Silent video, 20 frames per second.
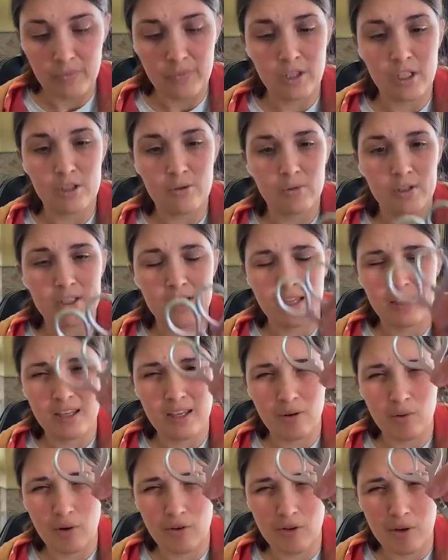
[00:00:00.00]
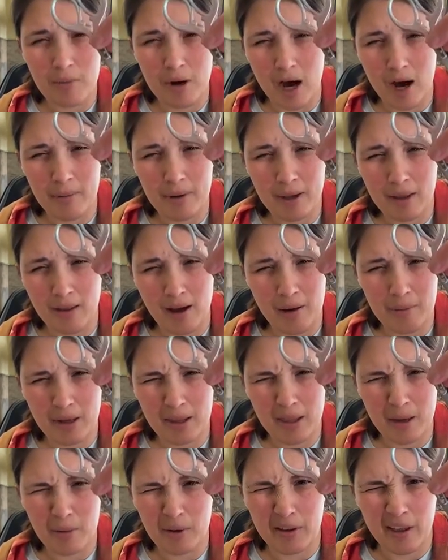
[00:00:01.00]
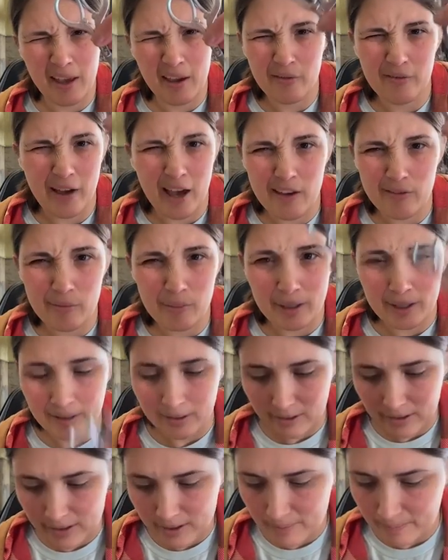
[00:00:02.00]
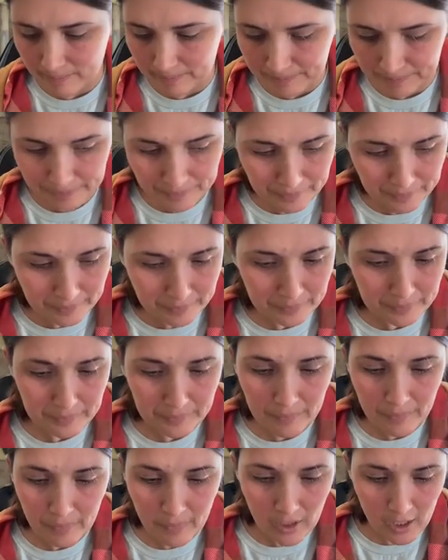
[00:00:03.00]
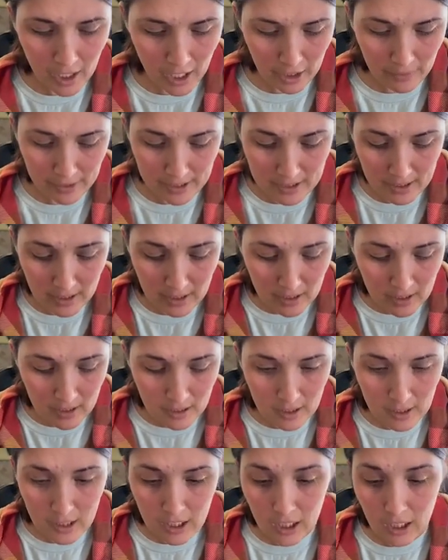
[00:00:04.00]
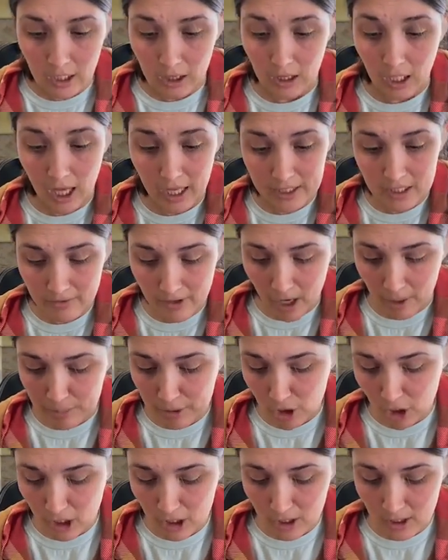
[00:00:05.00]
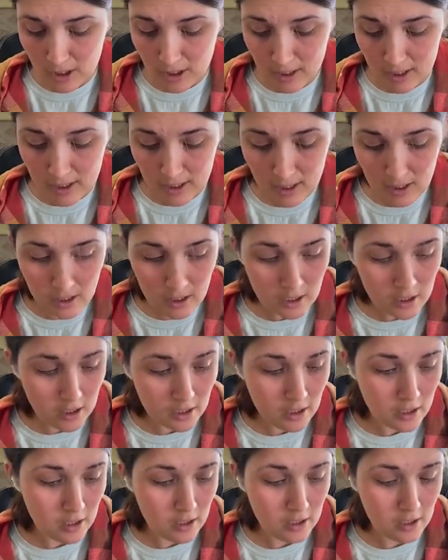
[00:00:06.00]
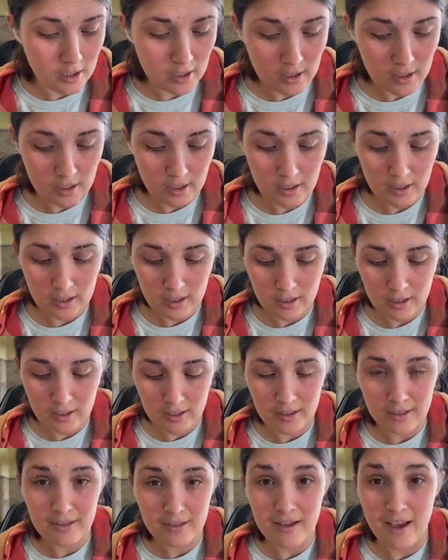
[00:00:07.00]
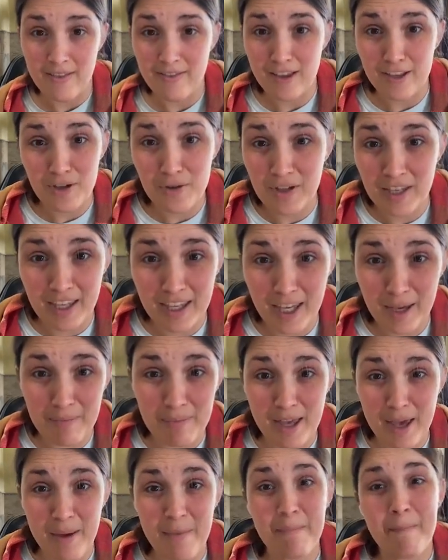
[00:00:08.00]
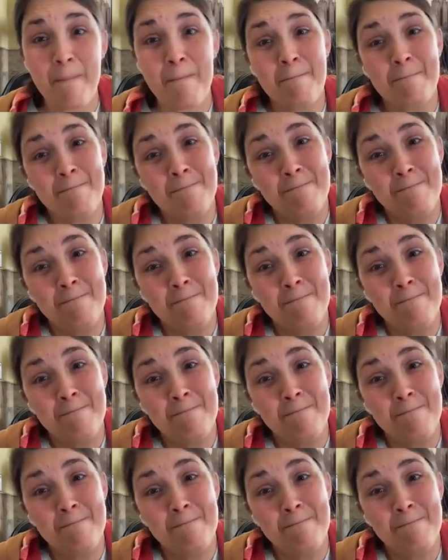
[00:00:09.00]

These ones I think were from Hobby Lobby. They were like $5. Anyways, lots of options, and then you can keep them.